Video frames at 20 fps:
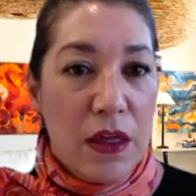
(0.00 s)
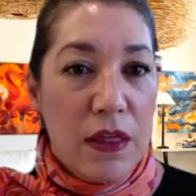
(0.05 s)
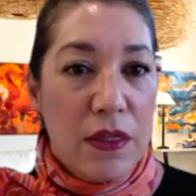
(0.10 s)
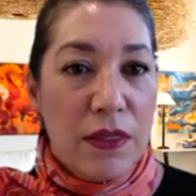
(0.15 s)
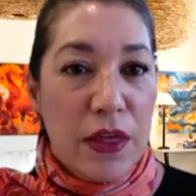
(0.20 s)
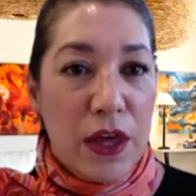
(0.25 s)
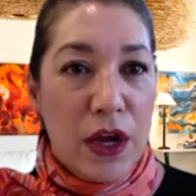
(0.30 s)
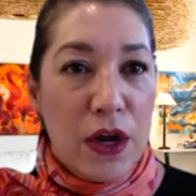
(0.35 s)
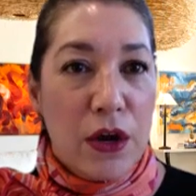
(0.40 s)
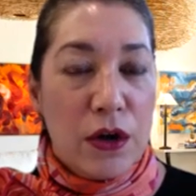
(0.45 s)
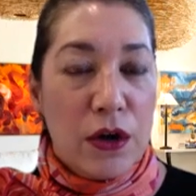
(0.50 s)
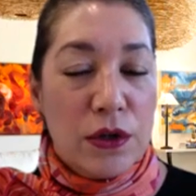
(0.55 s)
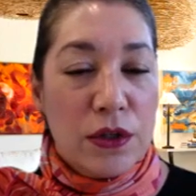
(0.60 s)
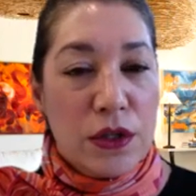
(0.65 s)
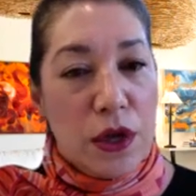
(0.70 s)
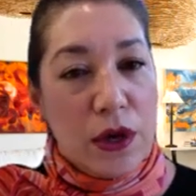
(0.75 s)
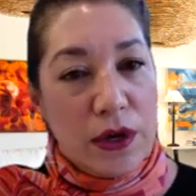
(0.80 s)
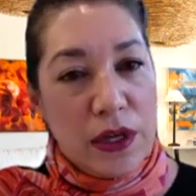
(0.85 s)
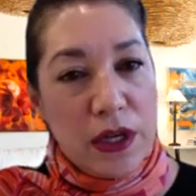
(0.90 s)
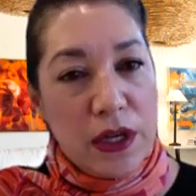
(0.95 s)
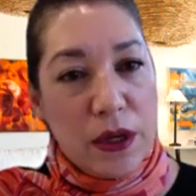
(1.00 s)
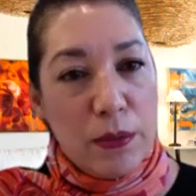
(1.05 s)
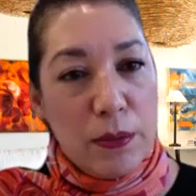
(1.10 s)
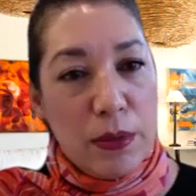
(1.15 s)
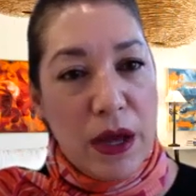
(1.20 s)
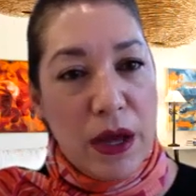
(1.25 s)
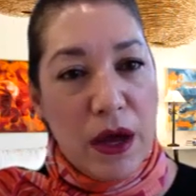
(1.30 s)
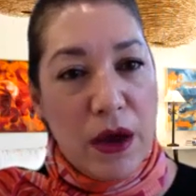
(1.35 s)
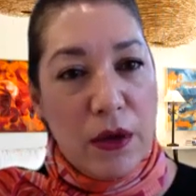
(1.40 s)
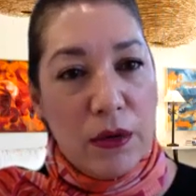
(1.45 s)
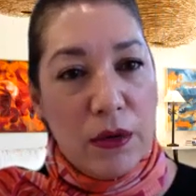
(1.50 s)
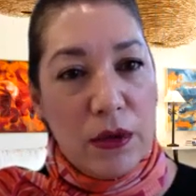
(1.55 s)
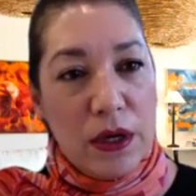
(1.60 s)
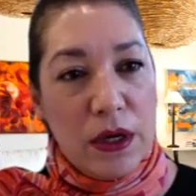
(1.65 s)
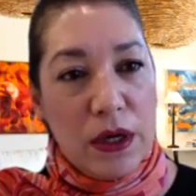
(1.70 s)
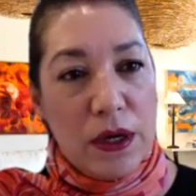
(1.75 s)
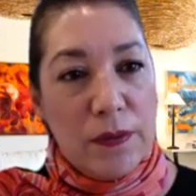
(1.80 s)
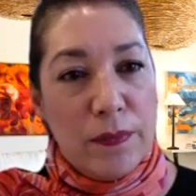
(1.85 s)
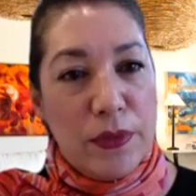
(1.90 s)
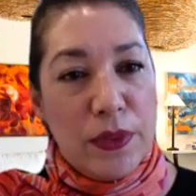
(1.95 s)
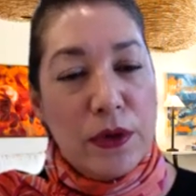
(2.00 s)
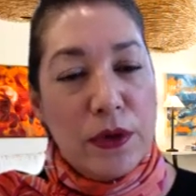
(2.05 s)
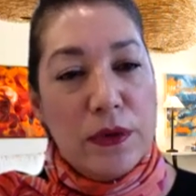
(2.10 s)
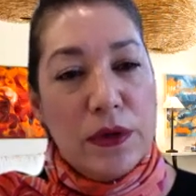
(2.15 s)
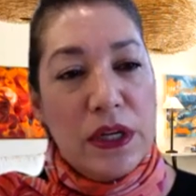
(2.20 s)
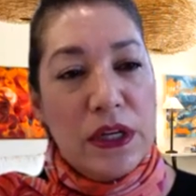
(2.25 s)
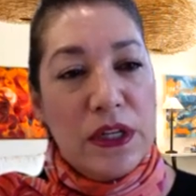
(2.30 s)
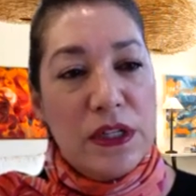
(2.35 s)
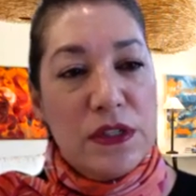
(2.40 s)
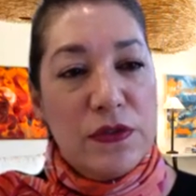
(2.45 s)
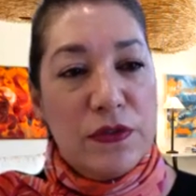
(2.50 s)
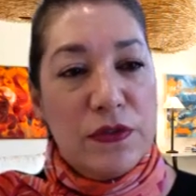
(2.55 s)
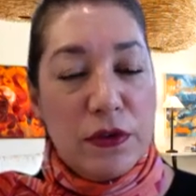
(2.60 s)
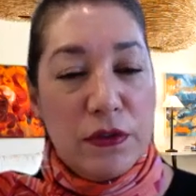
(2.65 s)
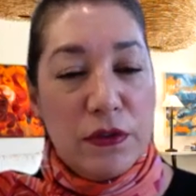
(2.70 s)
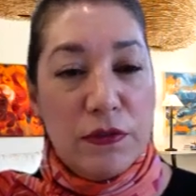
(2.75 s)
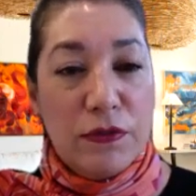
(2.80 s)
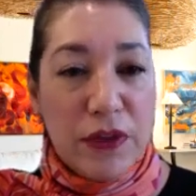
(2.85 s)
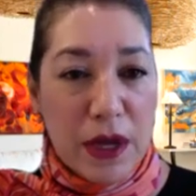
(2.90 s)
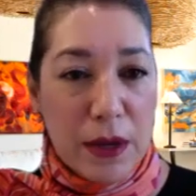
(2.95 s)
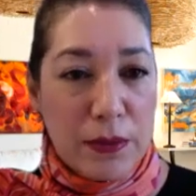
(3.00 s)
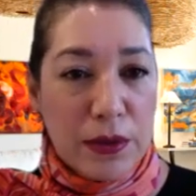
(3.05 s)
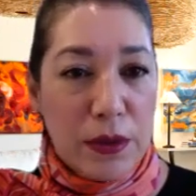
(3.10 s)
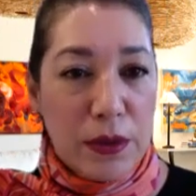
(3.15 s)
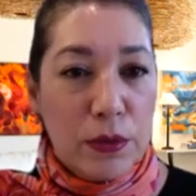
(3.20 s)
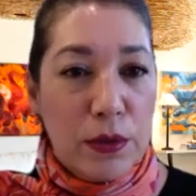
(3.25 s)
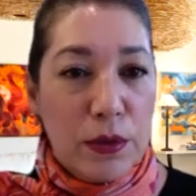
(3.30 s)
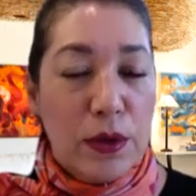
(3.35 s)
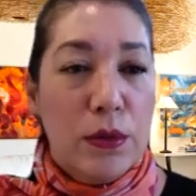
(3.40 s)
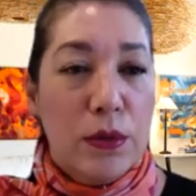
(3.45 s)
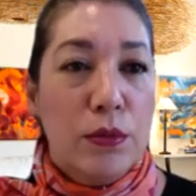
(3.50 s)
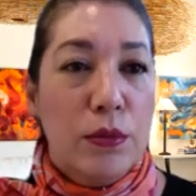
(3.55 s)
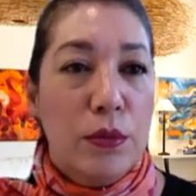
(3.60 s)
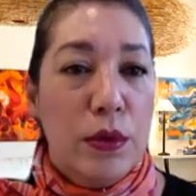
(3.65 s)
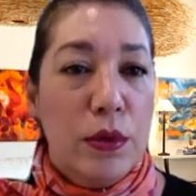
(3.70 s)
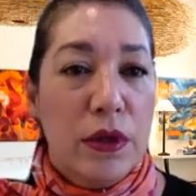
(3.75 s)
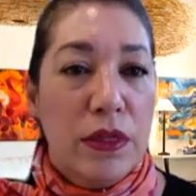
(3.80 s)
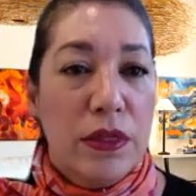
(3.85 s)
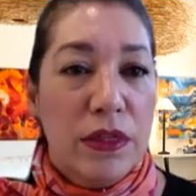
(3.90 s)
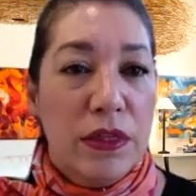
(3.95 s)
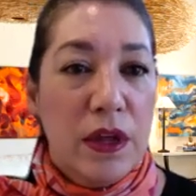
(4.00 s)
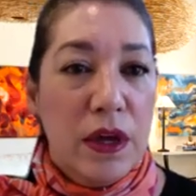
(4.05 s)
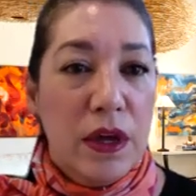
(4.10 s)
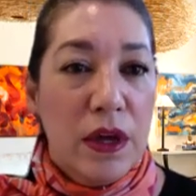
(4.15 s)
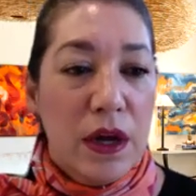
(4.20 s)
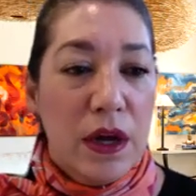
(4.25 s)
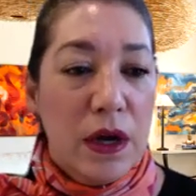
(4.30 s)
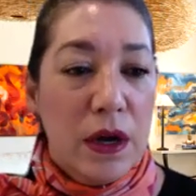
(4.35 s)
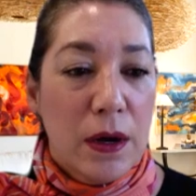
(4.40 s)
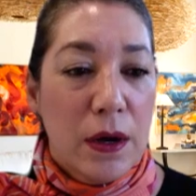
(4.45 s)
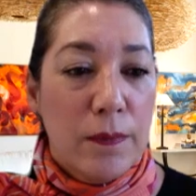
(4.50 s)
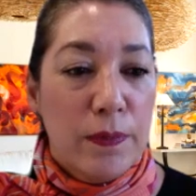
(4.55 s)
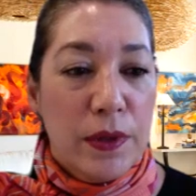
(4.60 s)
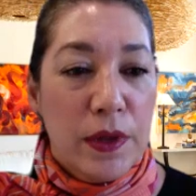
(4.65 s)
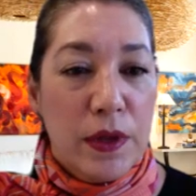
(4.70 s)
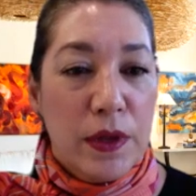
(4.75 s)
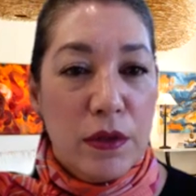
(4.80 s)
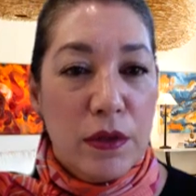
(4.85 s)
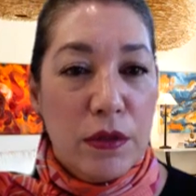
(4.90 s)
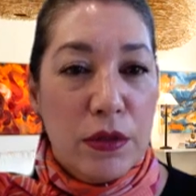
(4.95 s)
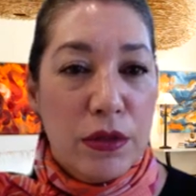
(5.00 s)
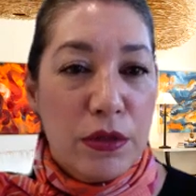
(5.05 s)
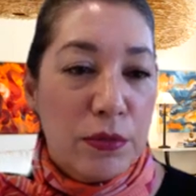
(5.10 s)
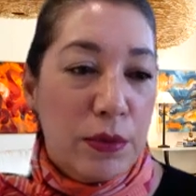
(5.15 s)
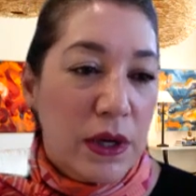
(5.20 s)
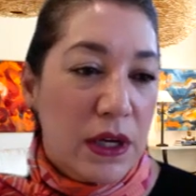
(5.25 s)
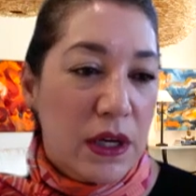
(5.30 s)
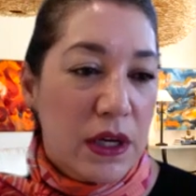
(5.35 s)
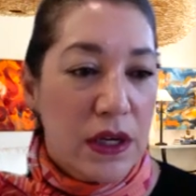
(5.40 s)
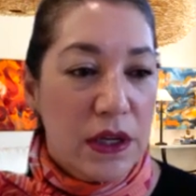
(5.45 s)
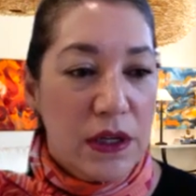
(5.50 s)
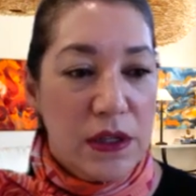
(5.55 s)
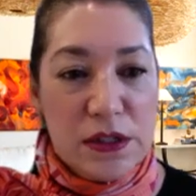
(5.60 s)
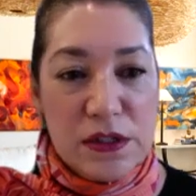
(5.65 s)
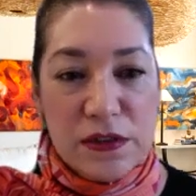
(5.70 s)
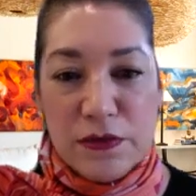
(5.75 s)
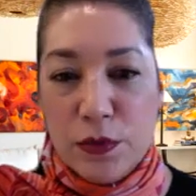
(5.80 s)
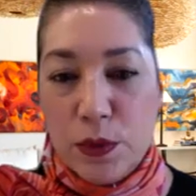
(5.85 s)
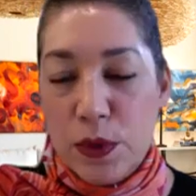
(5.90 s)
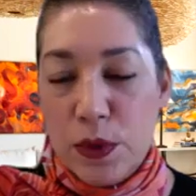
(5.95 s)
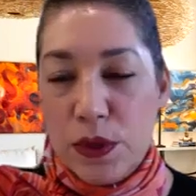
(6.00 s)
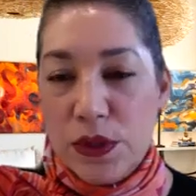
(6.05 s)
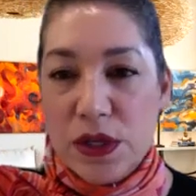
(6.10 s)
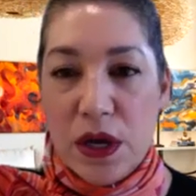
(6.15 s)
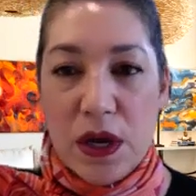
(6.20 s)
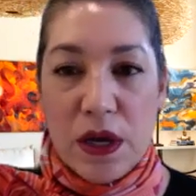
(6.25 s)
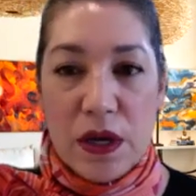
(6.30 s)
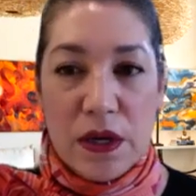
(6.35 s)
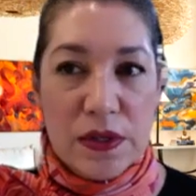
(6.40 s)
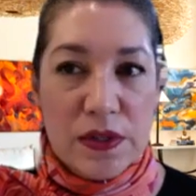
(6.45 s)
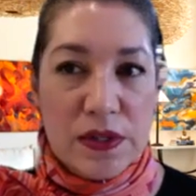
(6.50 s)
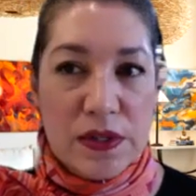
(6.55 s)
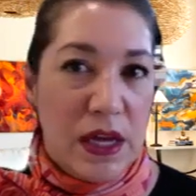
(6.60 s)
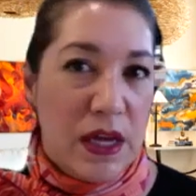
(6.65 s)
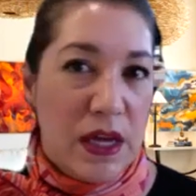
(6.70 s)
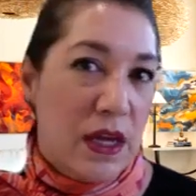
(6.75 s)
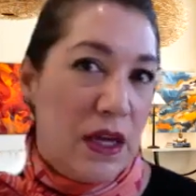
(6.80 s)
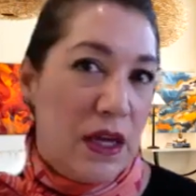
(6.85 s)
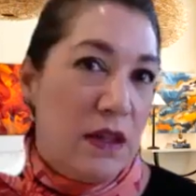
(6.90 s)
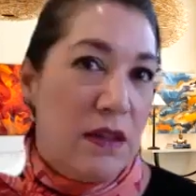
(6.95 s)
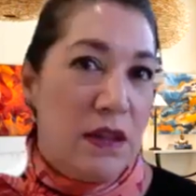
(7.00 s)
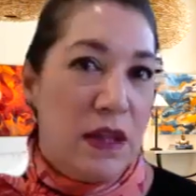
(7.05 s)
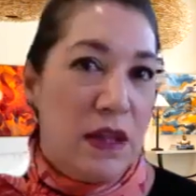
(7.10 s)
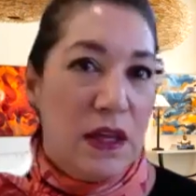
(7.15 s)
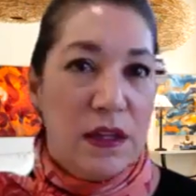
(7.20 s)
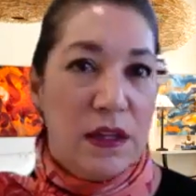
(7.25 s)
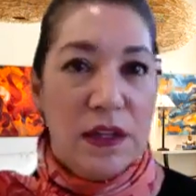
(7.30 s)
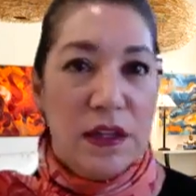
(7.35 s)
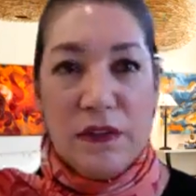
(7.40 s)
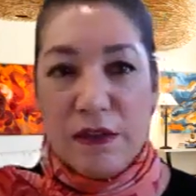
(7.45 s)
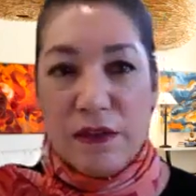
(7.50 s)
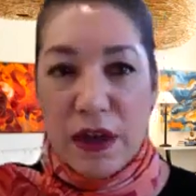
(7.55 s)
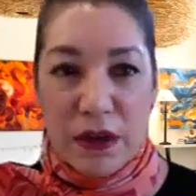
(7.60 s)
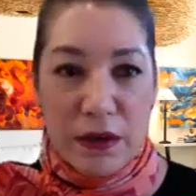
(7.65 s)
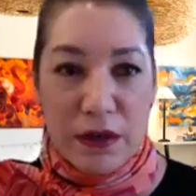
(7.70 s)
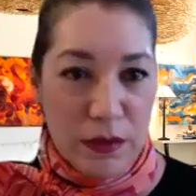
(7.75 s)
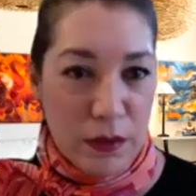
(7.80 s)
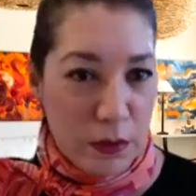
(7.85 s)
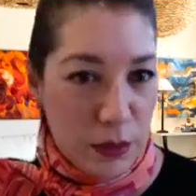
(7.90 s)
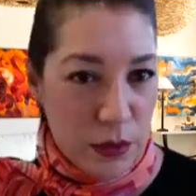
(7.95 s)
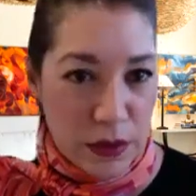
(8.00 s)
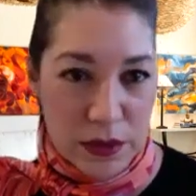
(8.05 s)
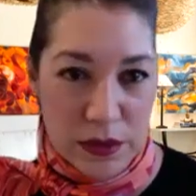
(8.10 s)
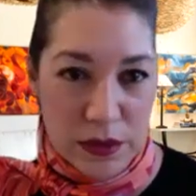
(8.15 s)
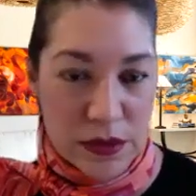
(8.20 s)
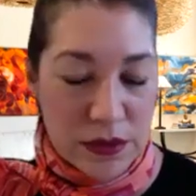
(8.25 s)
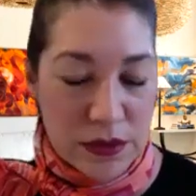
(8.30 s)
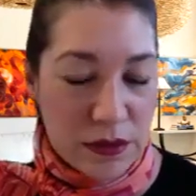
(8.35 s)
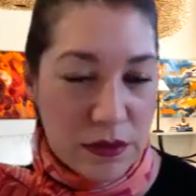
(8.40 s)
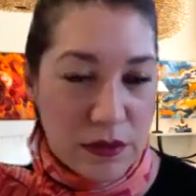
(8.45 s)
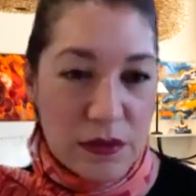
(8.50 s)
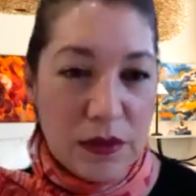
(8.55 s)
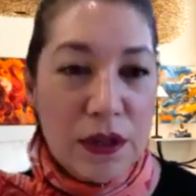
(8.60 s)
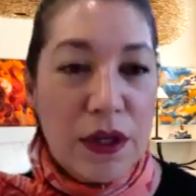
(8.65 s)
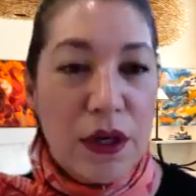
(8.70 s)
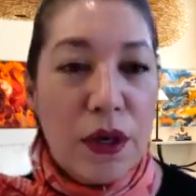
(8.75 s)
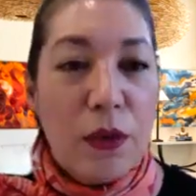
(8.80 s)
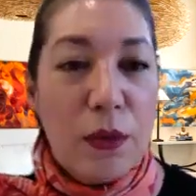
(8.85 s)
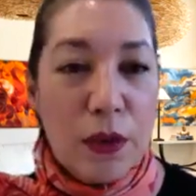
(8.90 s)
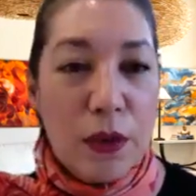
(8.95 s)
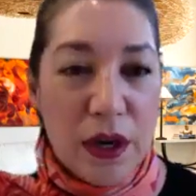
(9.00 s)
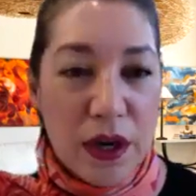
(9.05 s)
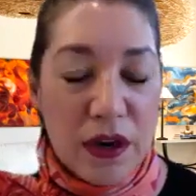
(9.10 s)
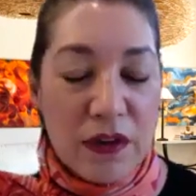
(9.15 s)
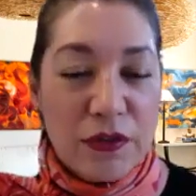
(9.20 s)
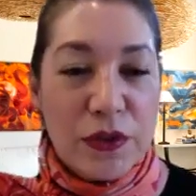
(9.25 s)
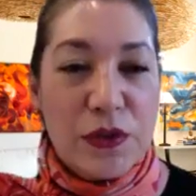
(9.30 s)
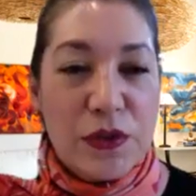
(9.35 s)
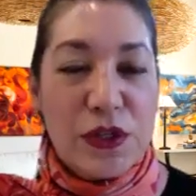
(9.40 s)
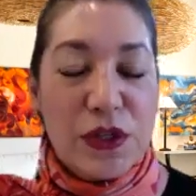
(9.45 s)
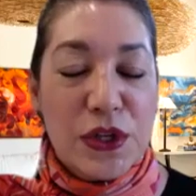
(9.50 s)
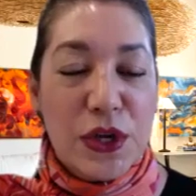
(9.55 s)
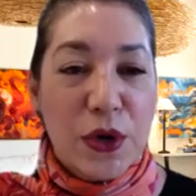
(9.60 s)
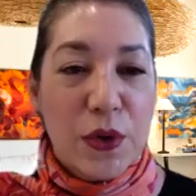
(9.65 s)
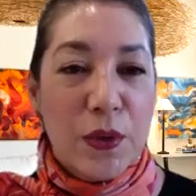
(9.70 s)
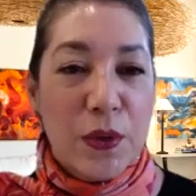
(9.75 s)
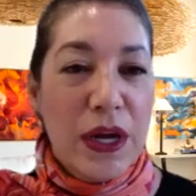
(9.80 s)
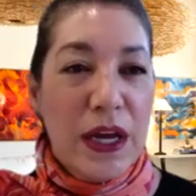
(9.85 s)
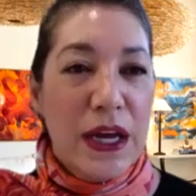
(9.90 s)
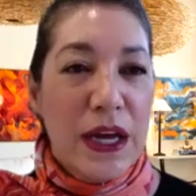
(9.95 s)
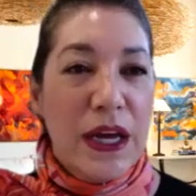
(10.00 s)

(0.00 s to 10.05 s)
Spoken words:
they're talking about their needs for a family room with 3 kids, 4 dogs, and they live out in the woods or, you know, whatever. So